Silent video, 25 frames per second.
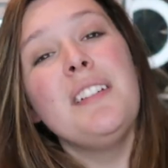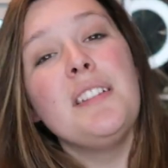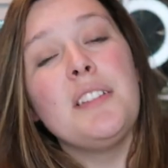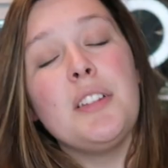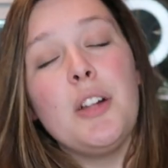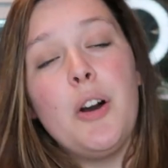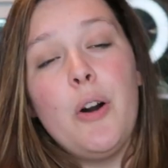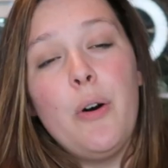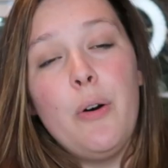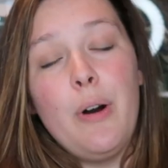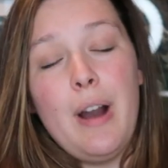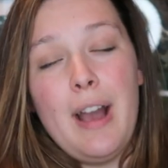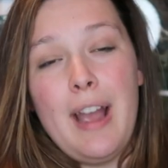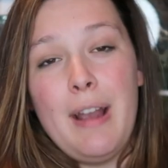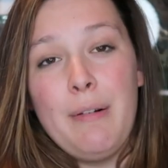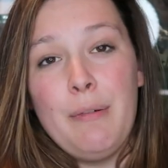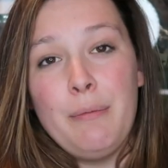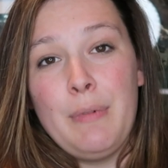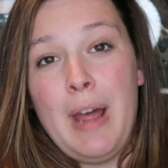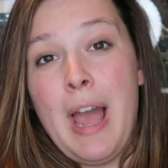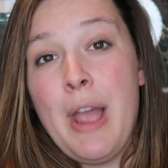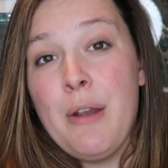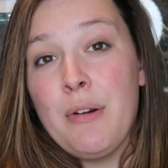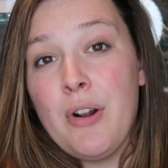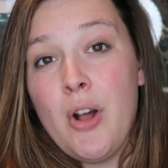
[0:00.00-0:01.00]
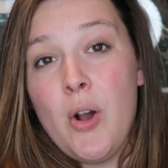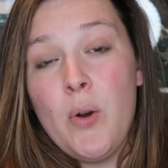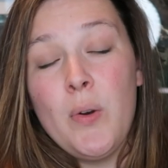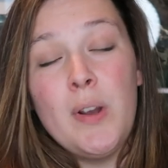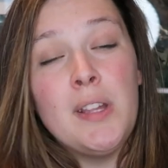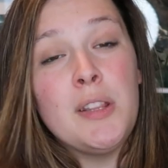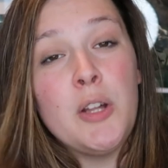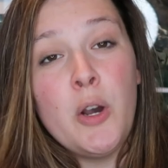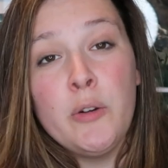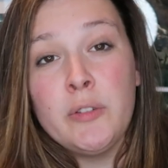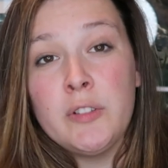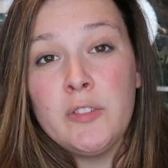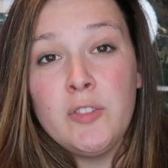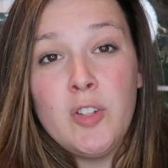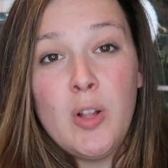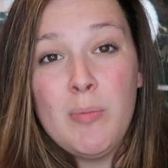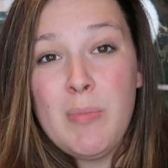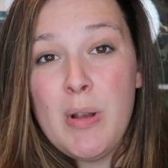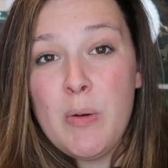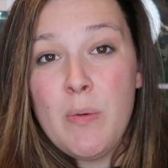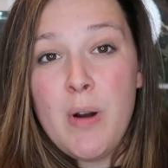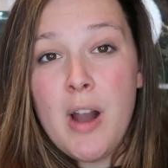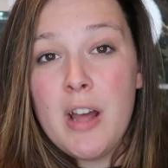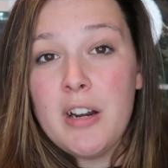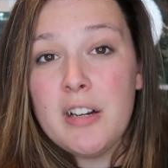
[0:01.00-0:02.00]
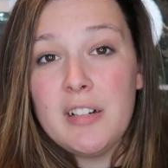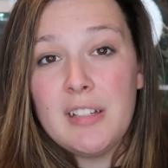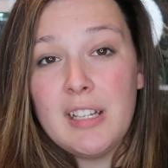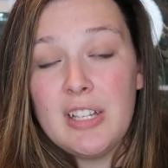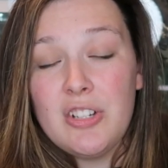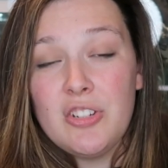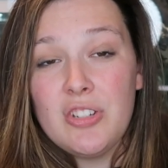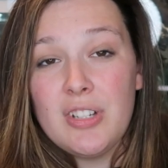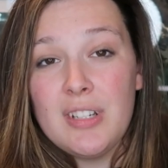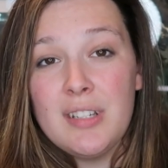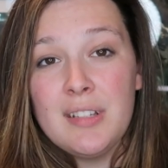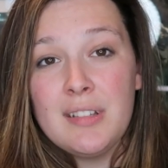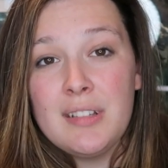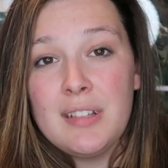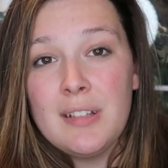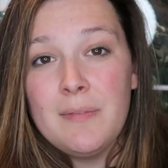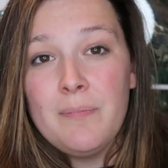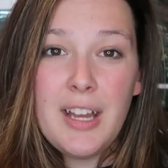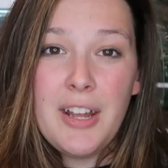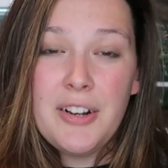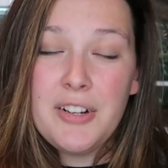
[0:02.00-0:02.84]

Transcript: So I would always overflow my water dishes.